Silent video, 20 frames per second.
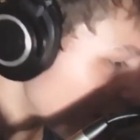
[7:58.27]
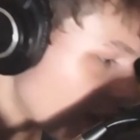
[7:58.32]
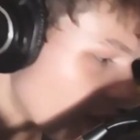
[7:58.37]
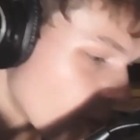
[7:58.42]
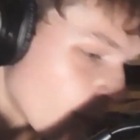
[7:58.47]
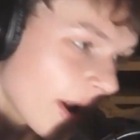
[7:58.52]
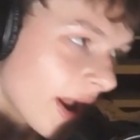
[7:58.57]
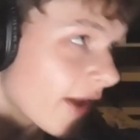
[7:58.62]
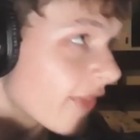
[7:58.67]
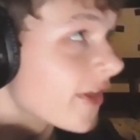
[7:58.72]

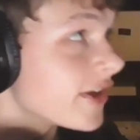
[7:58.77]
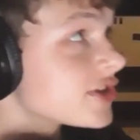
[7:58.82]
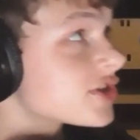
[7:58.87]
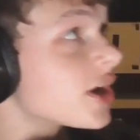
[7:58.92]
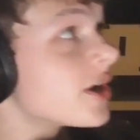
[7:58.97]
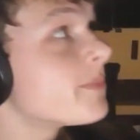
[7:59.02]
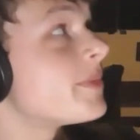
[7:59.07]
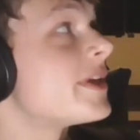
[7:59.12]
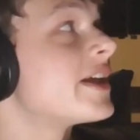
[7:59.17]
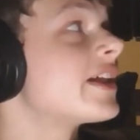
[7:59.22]
where they
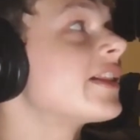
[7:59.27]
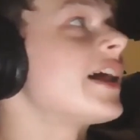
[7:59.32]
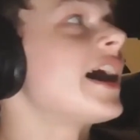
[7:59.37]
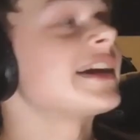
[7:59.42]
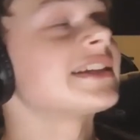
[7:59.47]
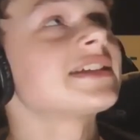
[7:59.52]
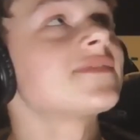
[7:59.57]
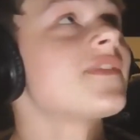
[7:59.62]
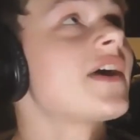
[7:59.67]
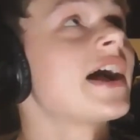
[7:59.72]
start being
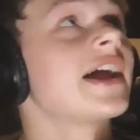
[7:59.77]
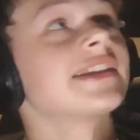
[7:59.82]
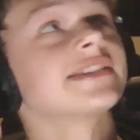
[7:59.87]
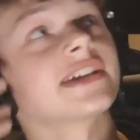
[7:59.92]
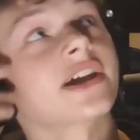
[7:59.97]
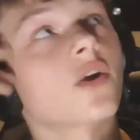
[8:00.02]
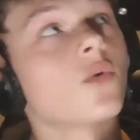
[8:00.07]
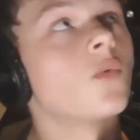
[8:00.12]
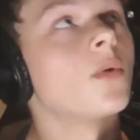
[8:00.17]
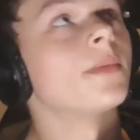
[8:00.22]
classified as
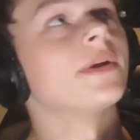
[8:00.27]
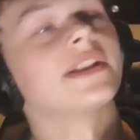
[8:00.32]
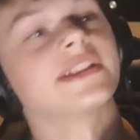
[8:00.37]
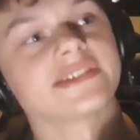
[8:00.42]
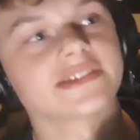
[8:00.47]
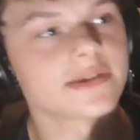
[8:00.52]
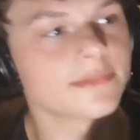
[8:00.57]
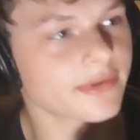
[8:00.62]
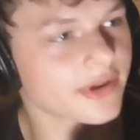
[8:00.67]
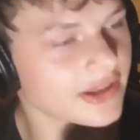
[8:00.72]
like a woman in
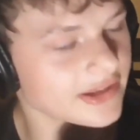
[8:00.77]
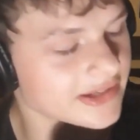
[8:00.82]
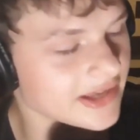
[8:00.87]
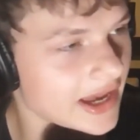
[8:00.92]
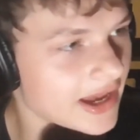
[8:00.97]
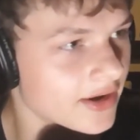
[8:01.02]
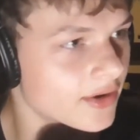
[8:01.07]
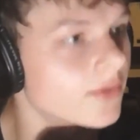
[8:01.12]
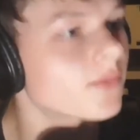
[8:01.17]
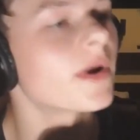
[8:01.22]
somebody's head,